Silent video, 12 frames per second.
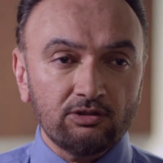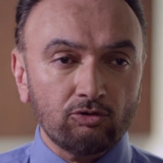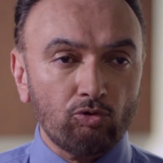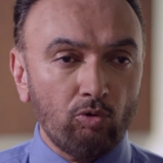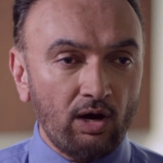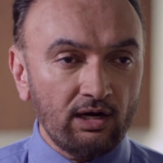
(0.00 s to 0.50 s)
The
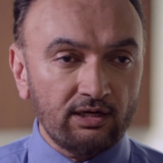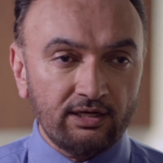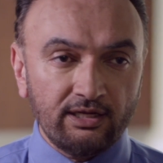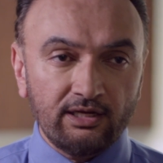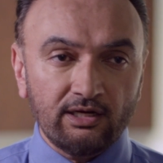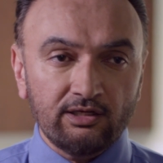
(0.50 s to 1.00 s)

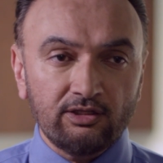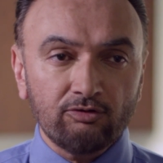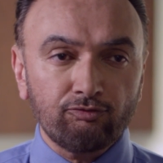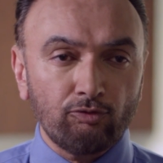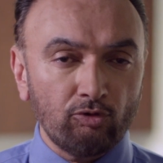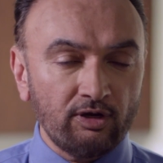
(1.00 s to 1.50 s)
quality and the
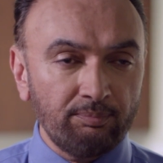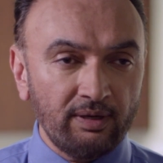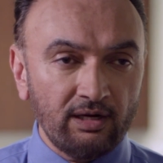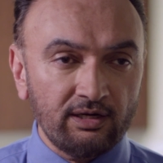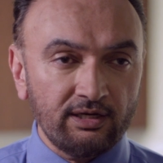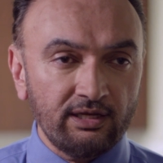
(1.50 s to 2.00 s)

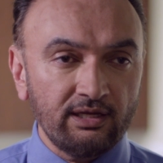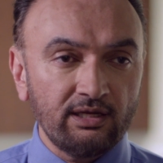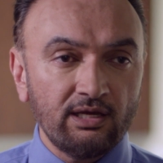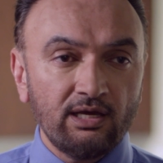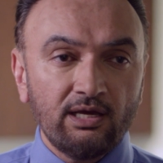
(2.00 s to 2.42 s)
affordability